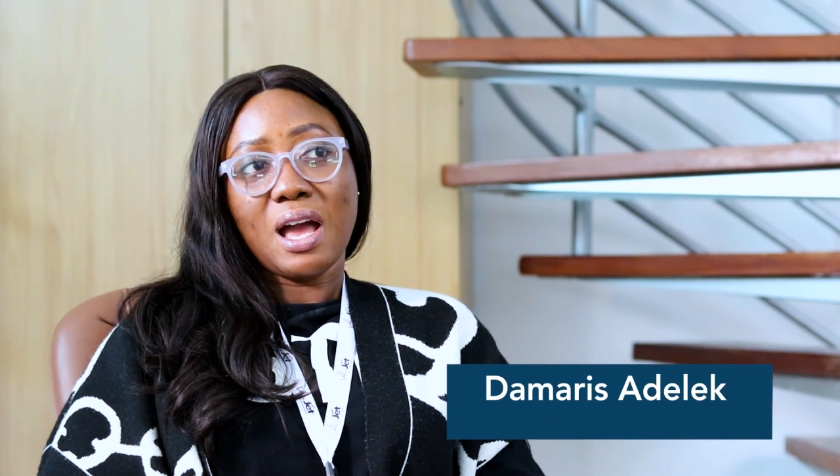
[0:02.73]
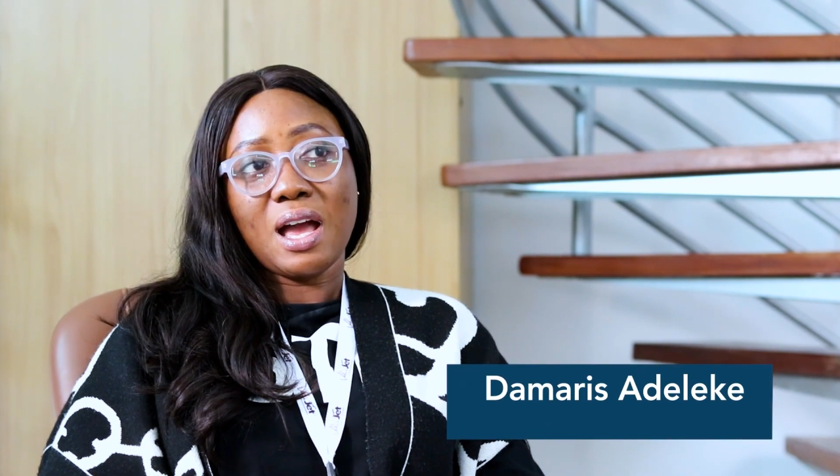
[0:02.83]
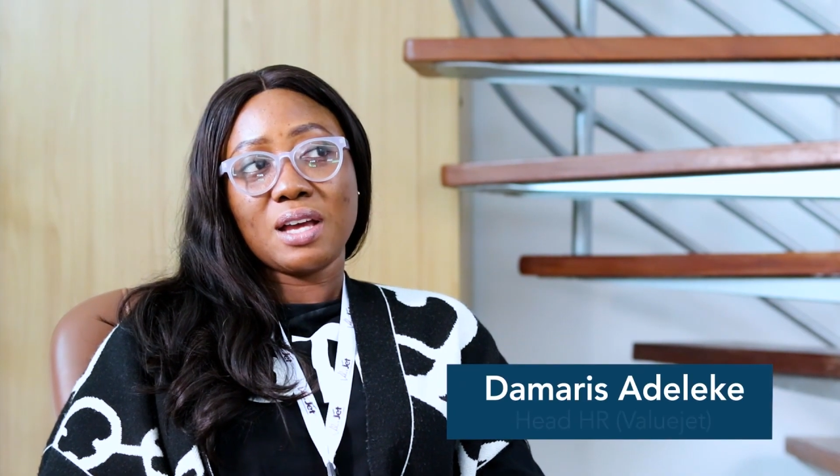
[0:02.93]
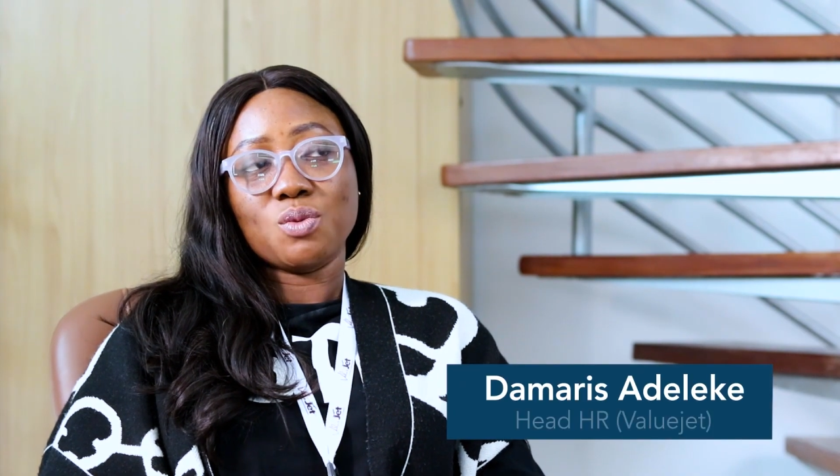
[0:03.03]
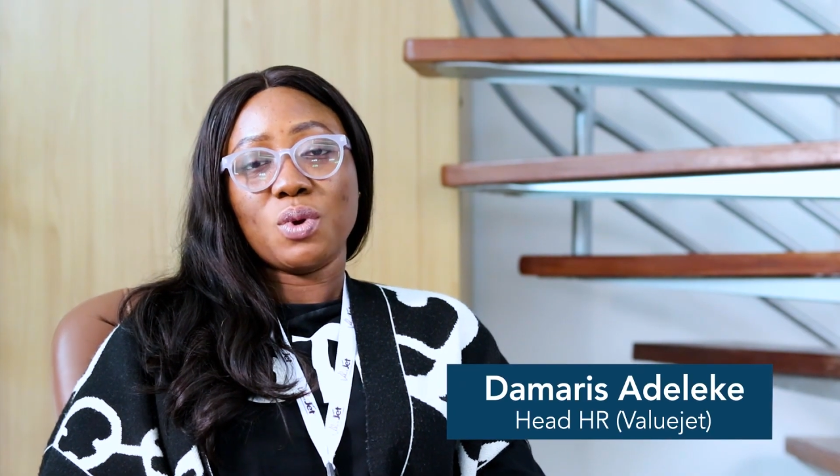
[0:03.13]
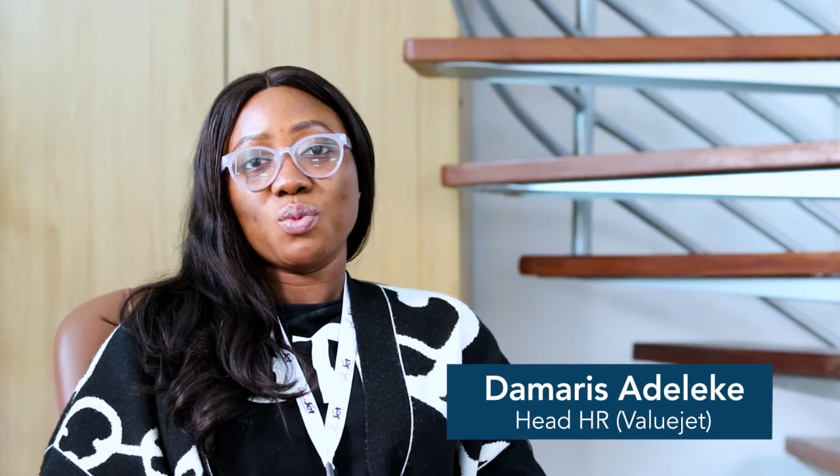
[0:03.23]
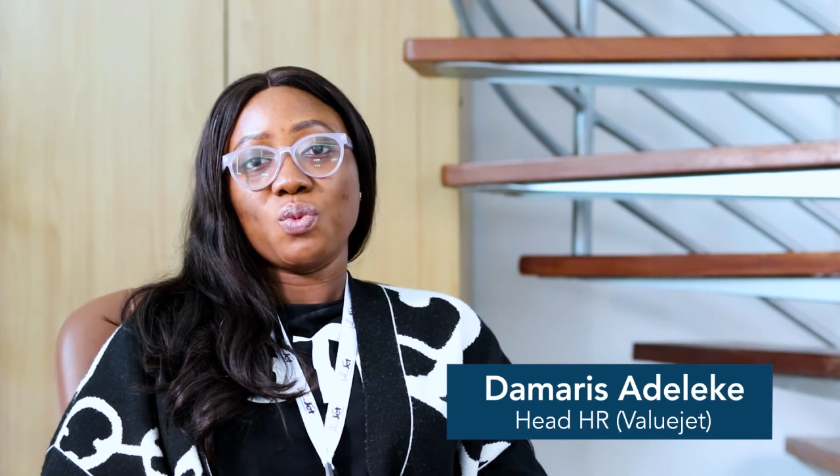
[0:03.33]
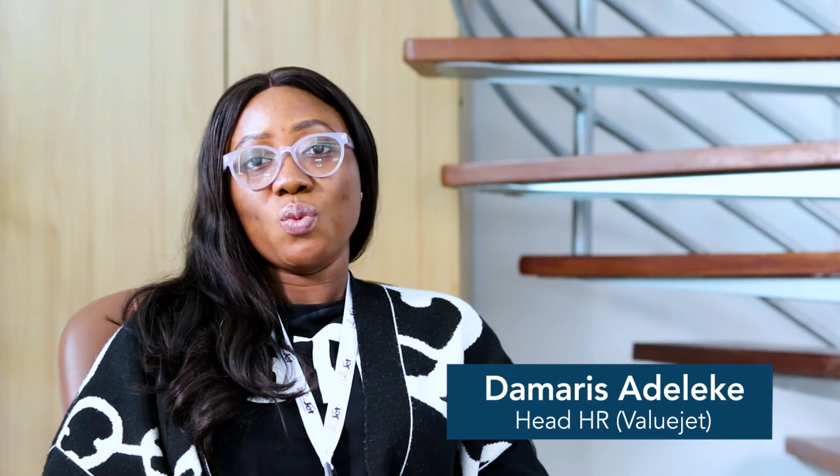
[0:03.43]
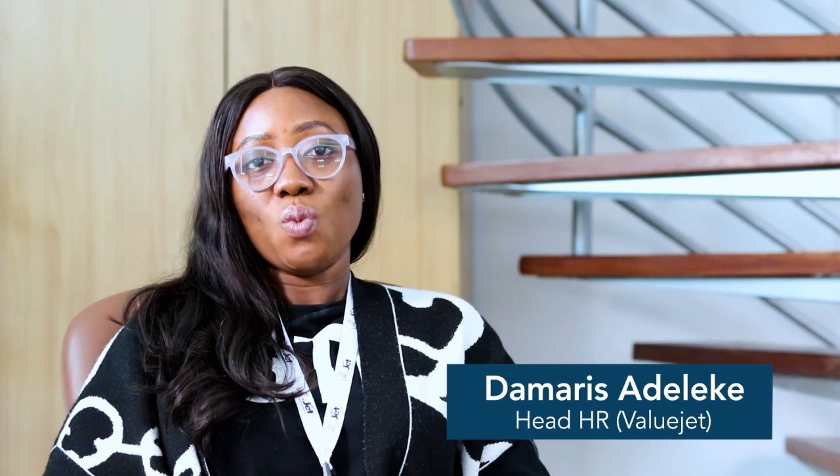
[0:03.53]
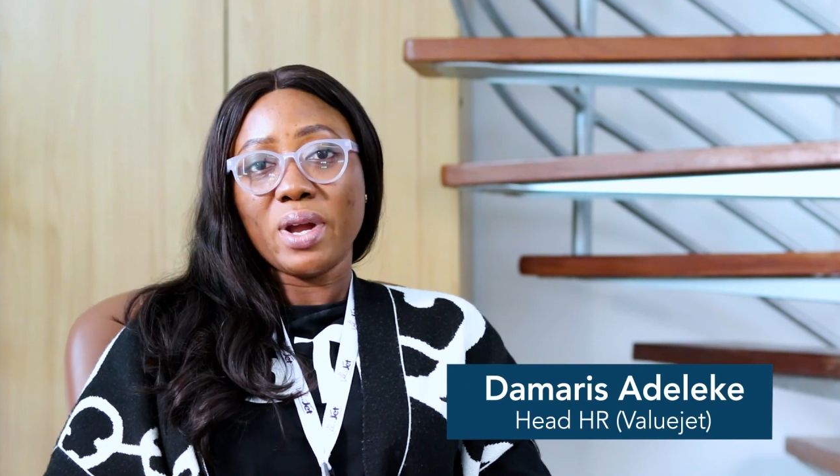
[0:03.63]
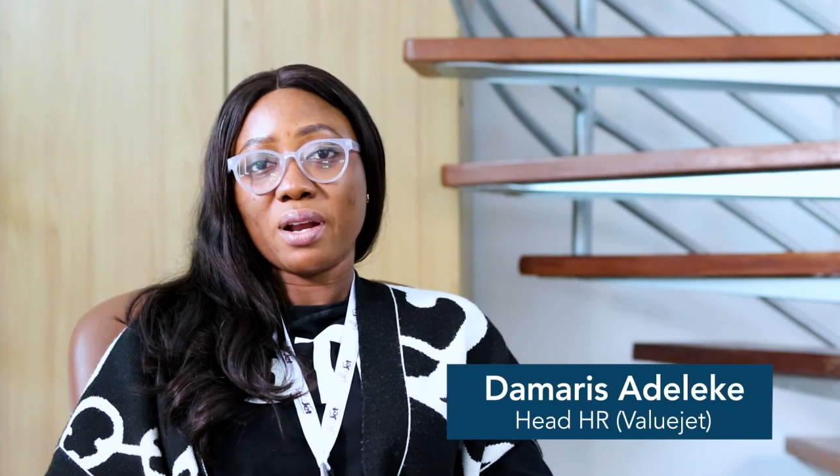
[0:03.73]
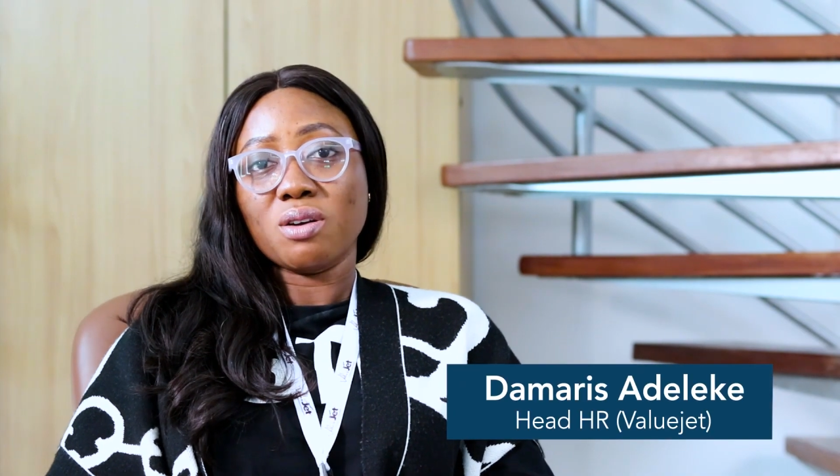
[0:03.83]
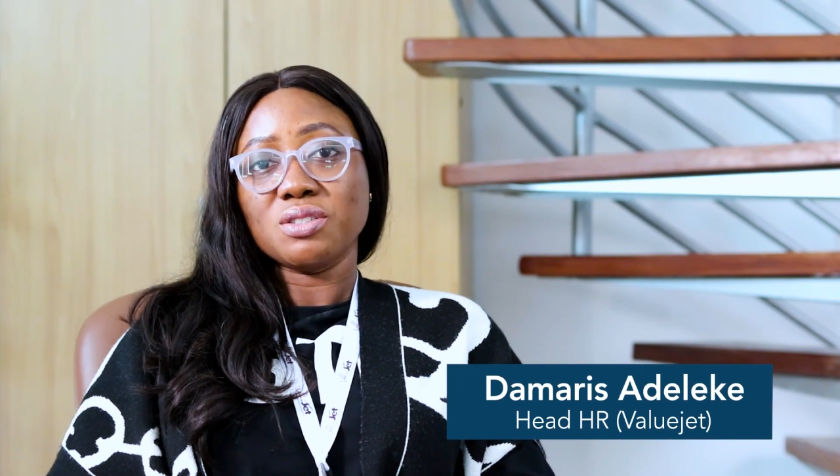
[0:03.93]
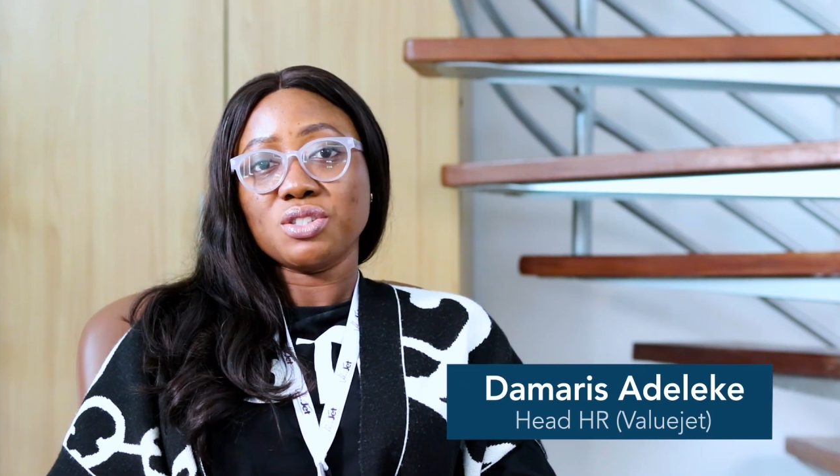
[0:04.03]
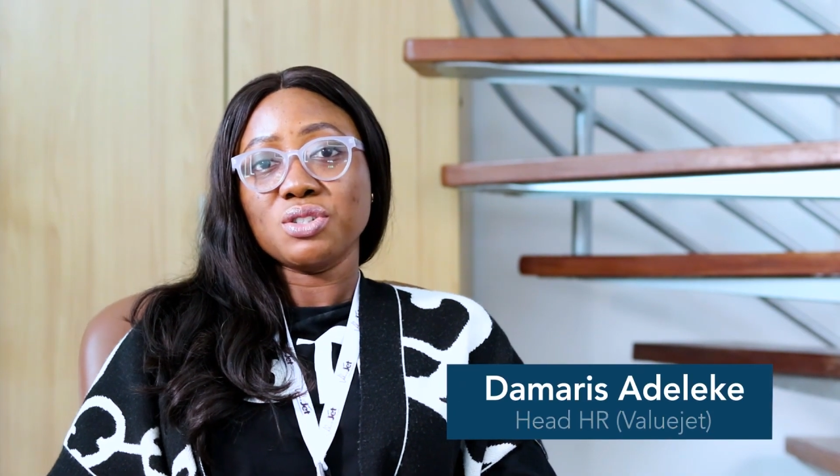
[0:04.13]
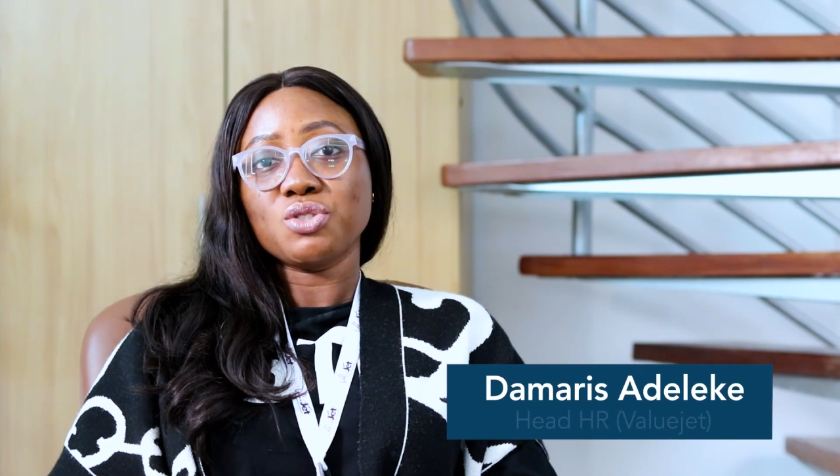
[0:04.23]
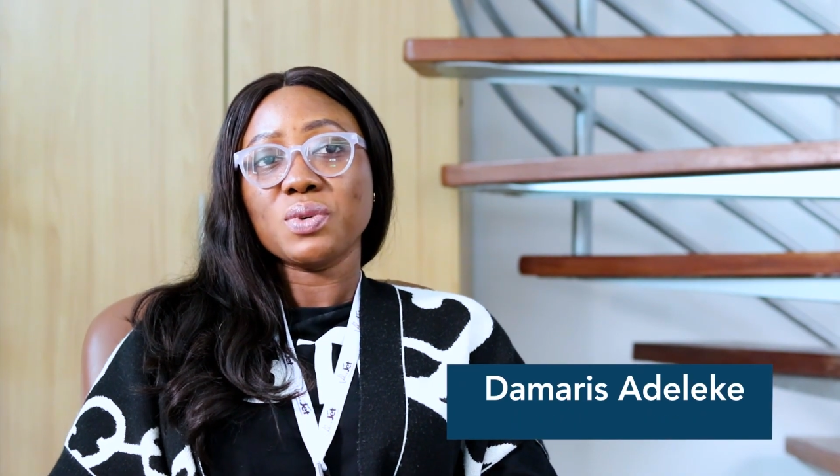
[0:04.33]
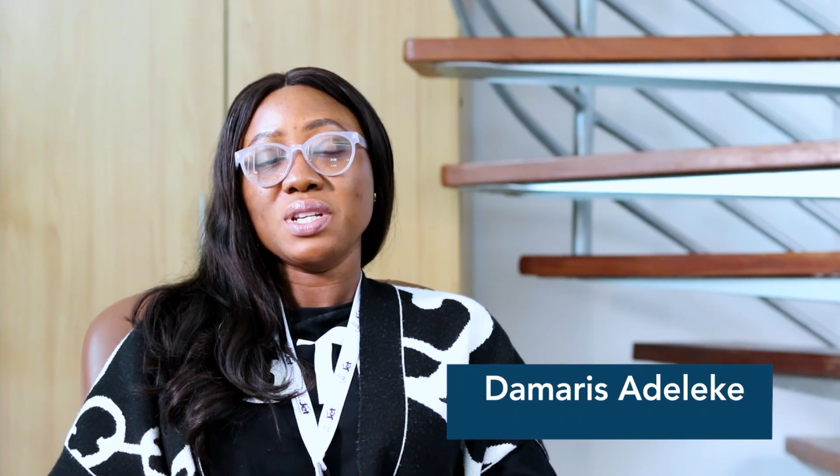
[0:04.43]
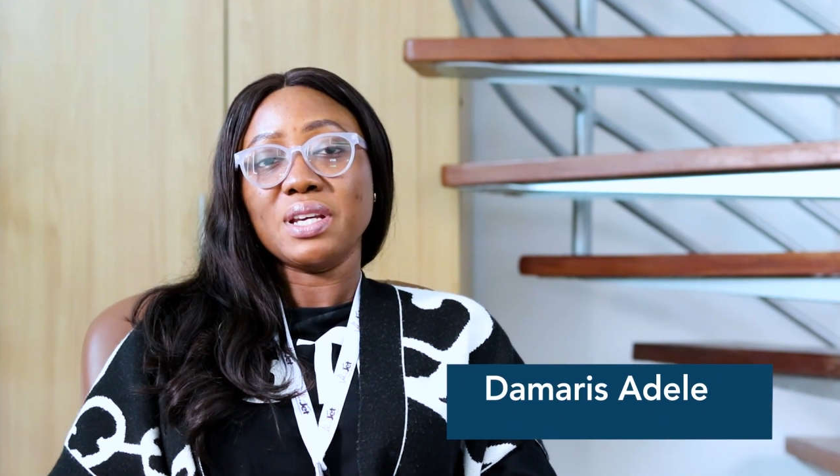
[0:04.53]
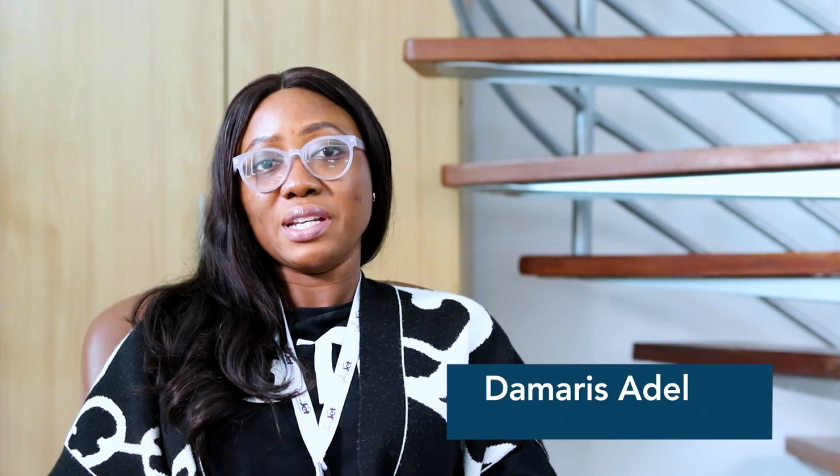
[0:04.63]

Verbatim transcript: And when we were considering